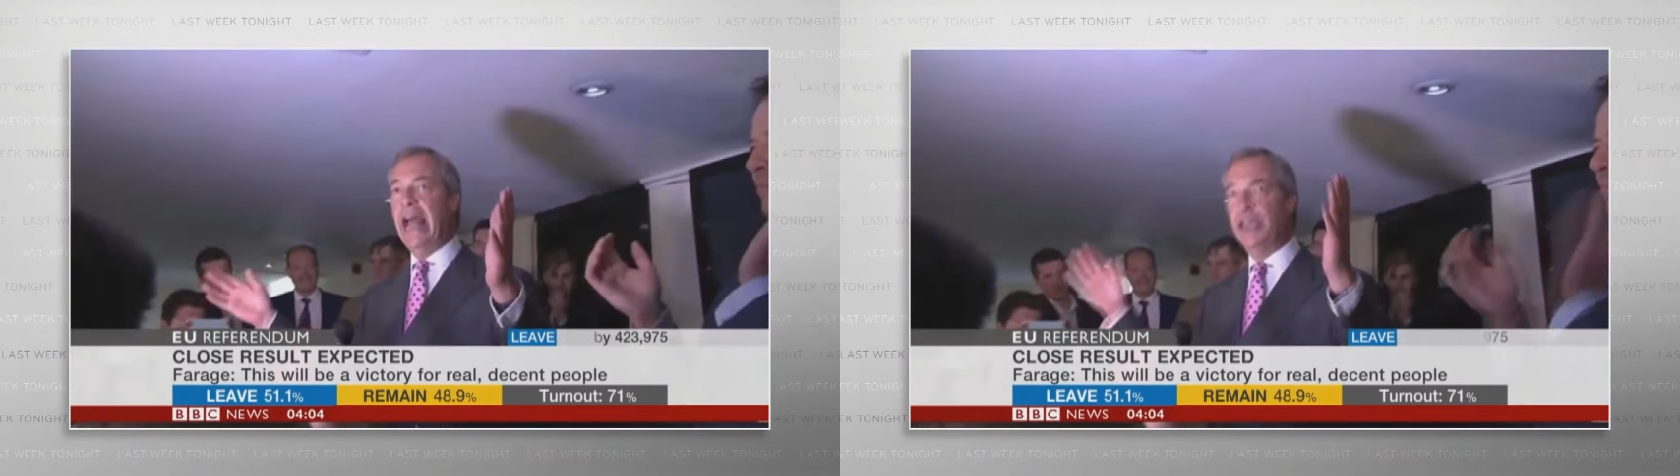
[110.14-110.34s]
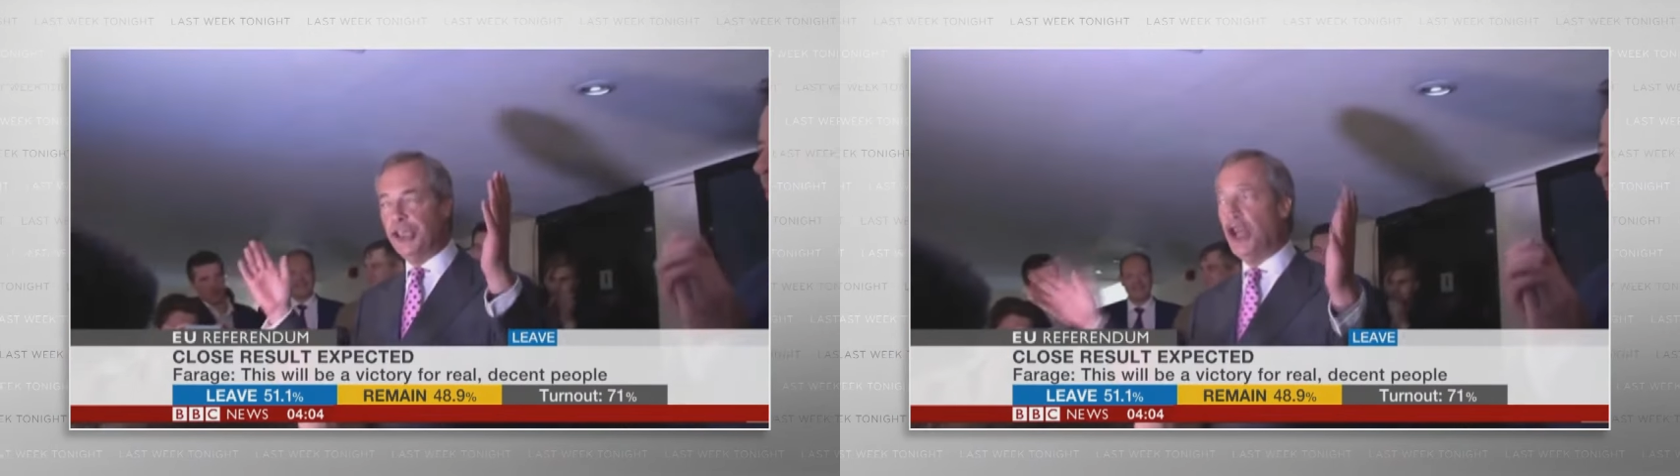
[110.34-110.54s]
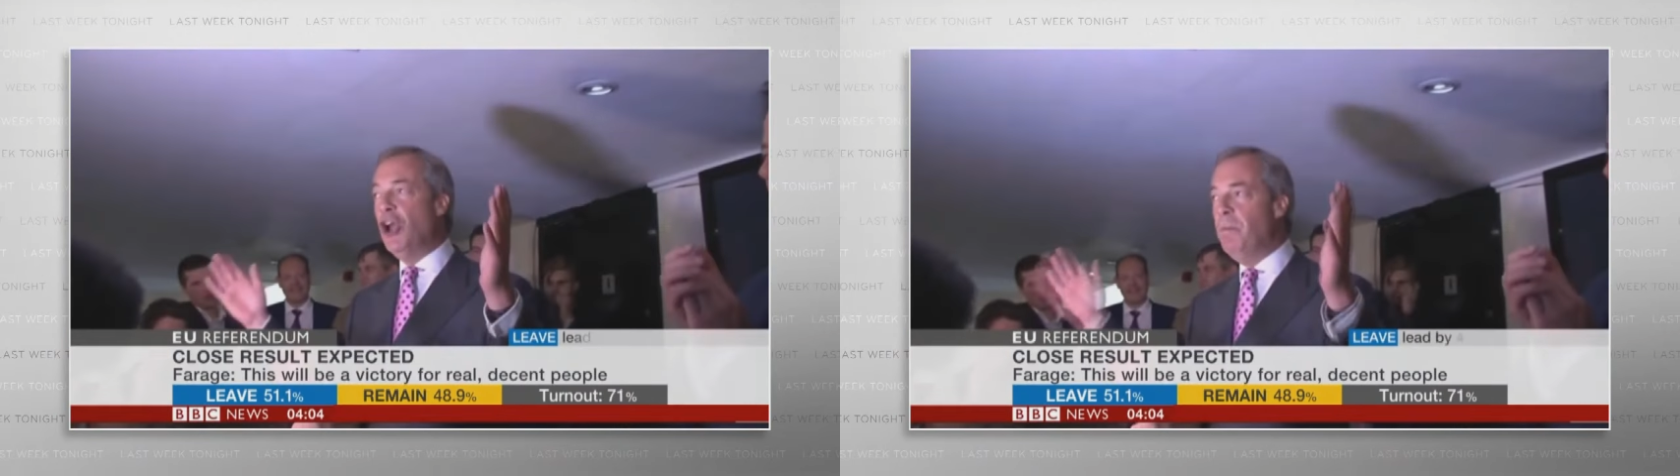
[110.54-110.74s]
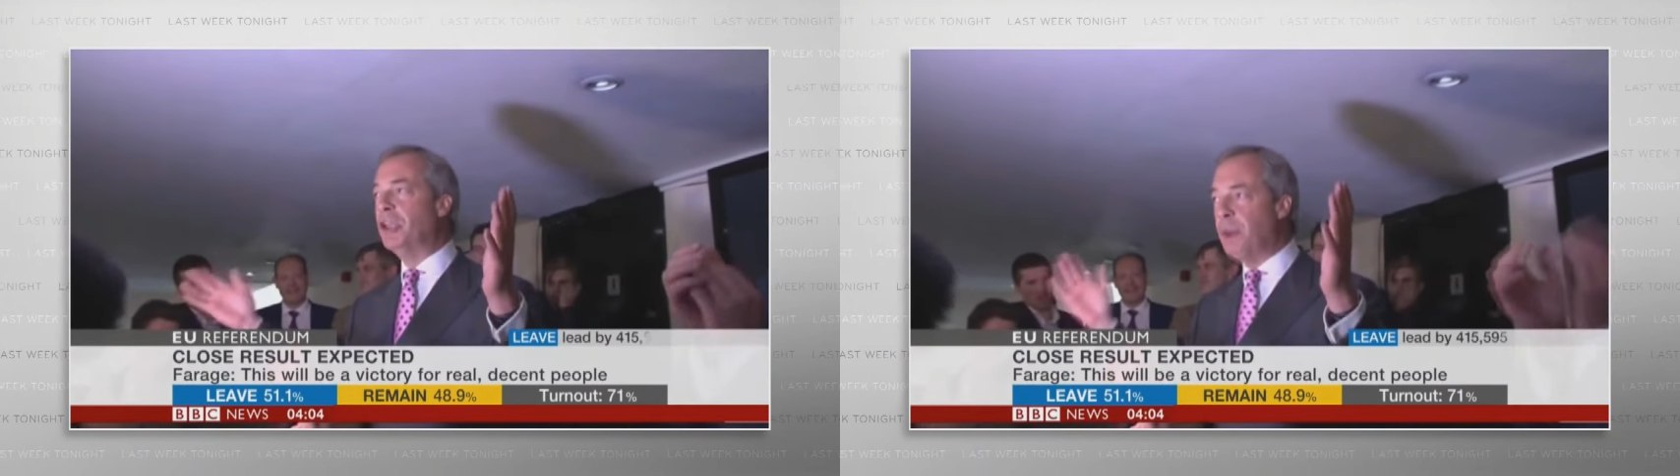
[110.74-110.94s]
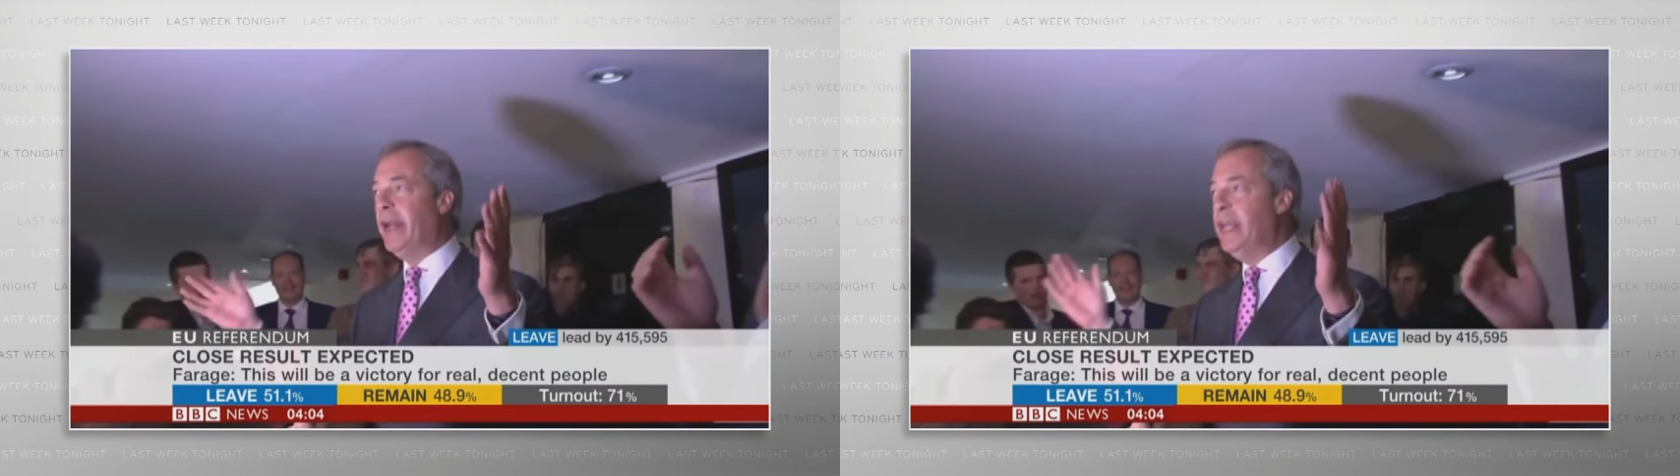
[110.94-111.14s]
Let
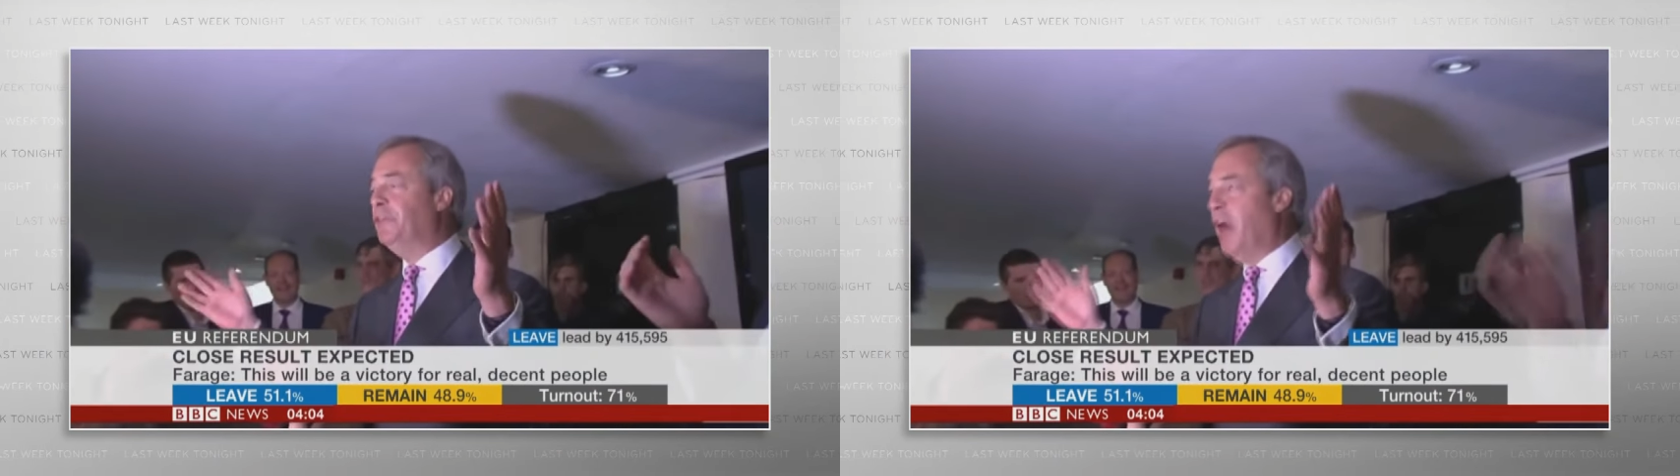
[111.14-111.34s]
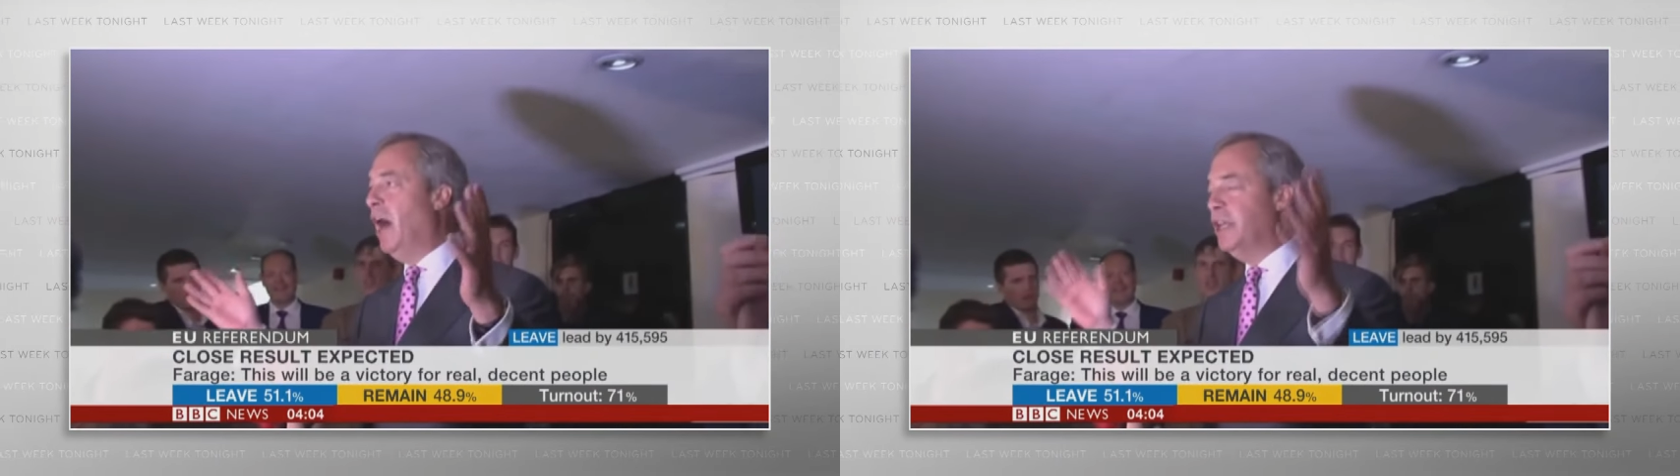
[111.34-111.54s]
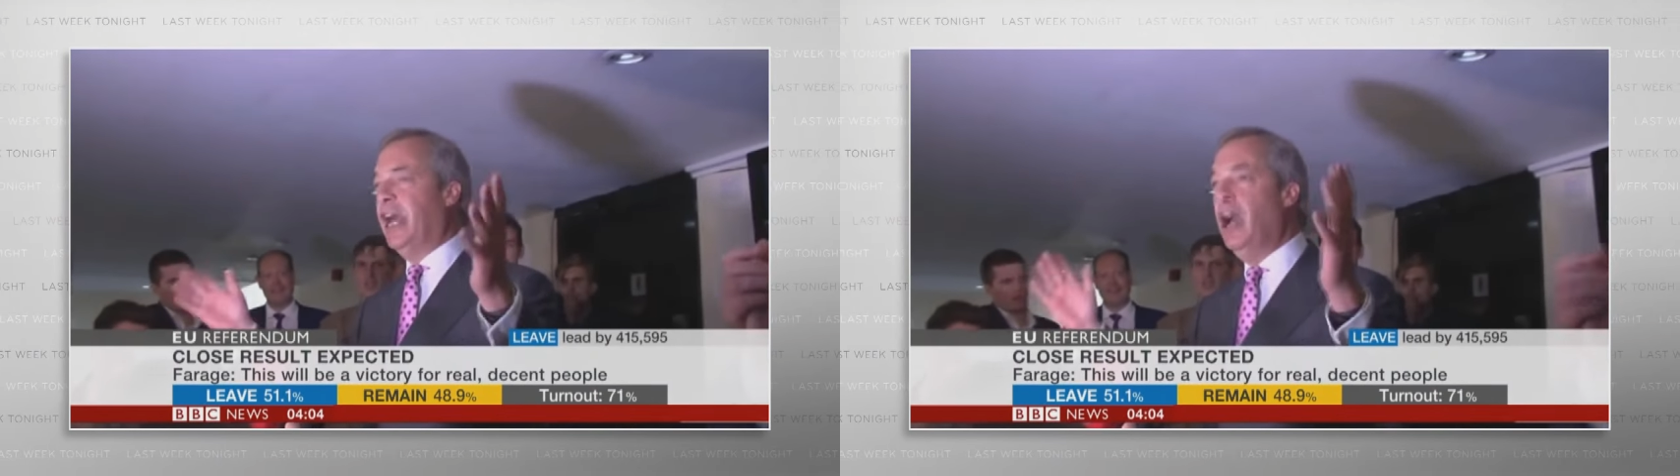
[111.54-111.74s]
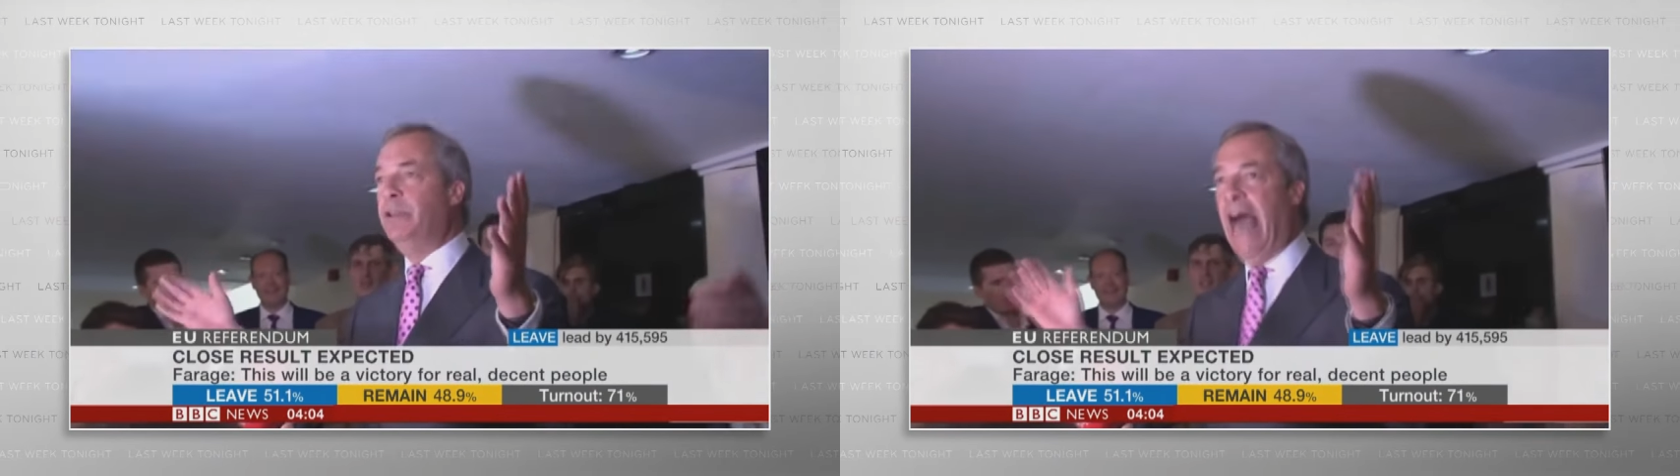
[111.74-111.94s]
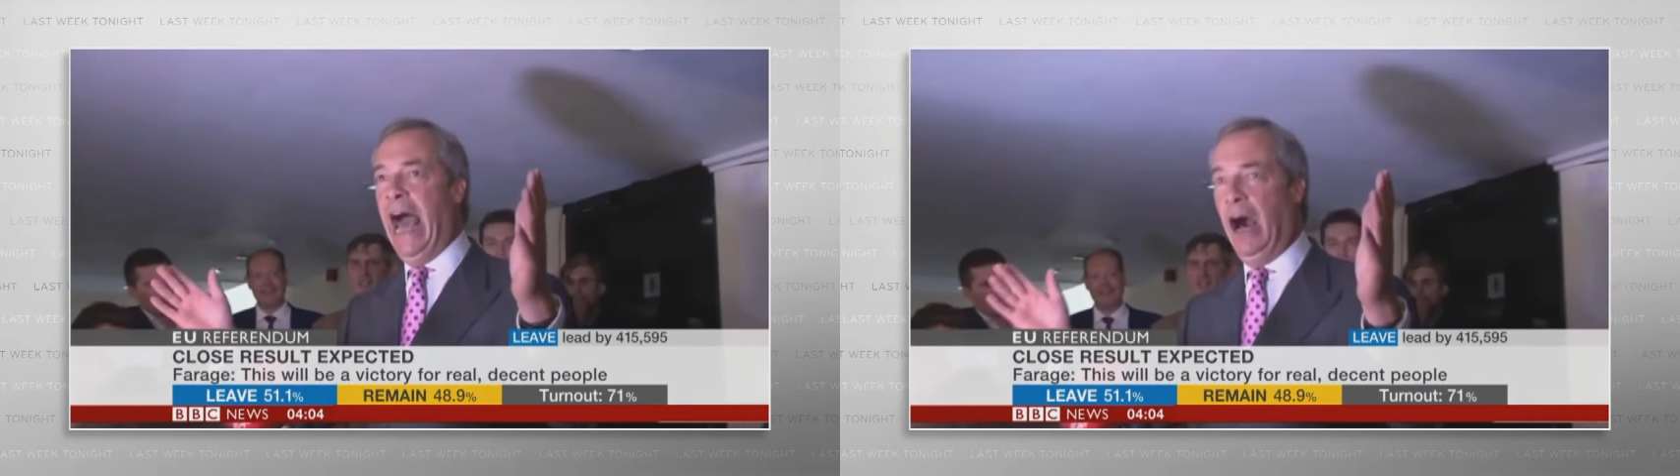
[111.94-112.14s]
June the 23rd
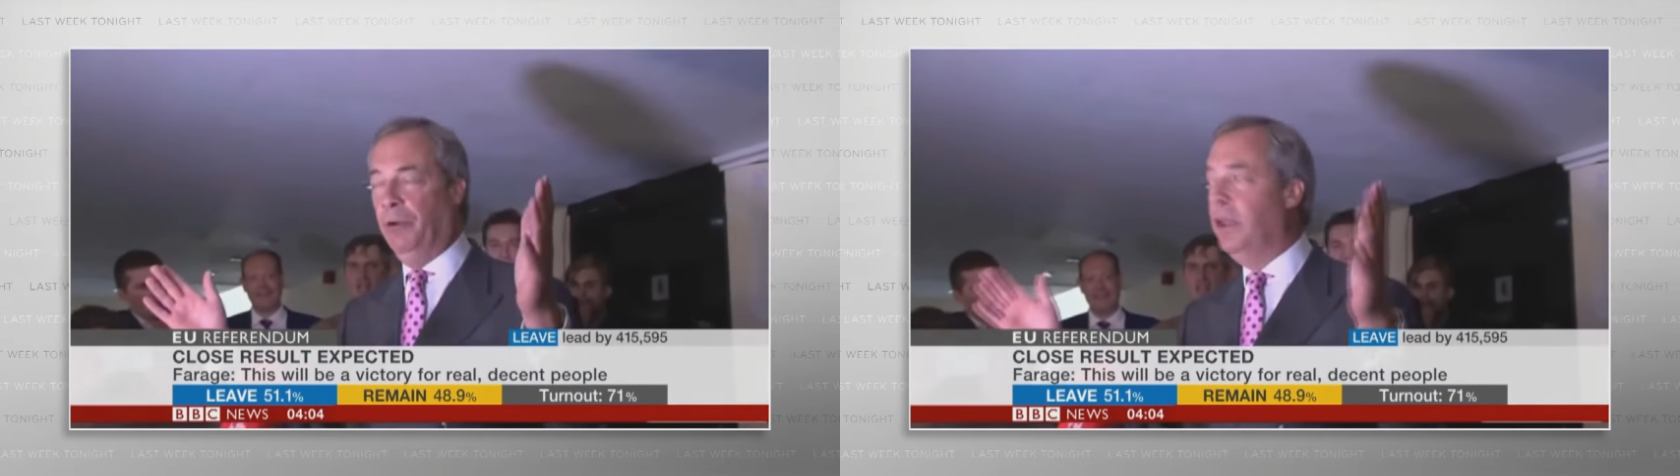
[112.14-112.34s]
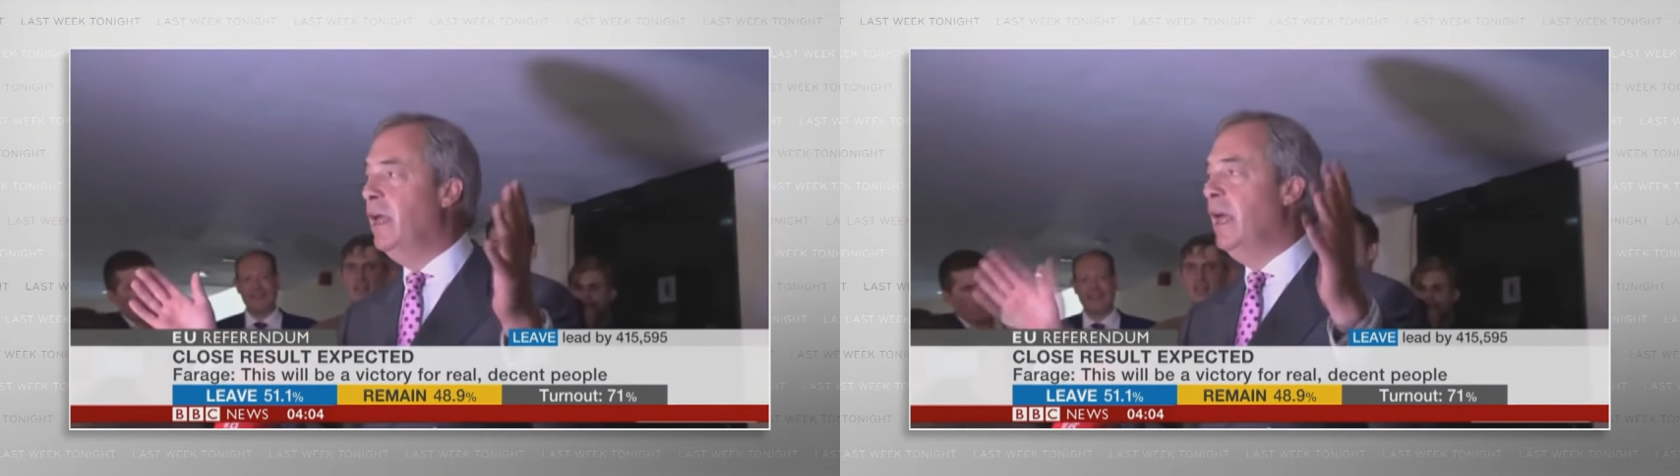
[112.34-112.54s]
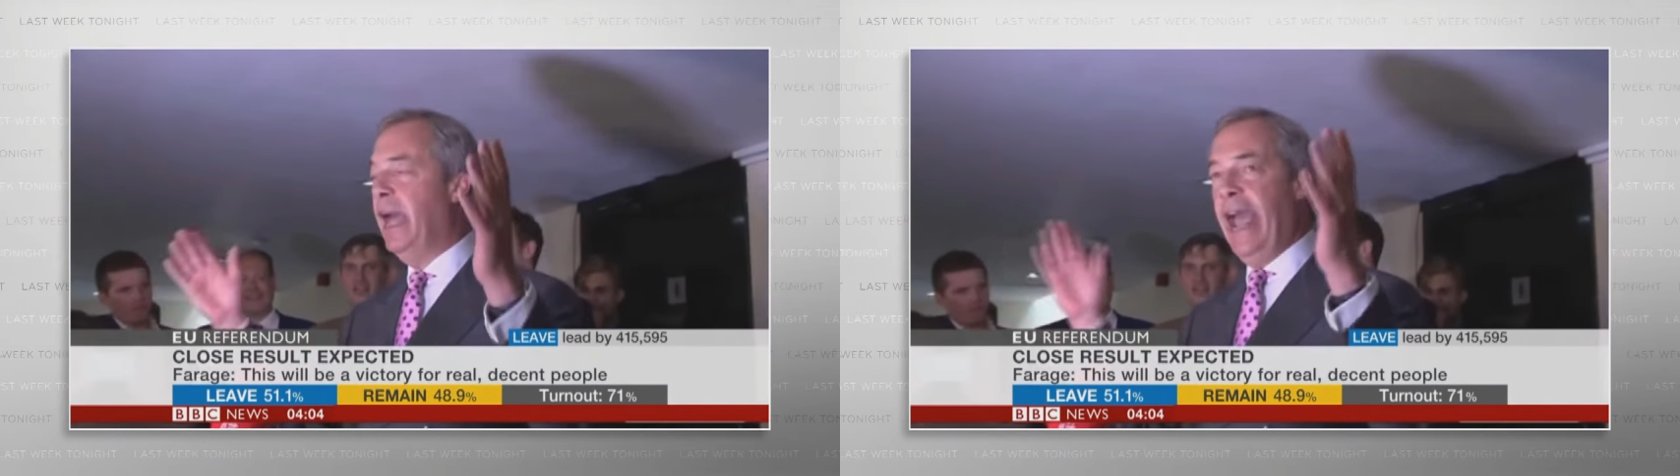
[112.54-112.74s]
go down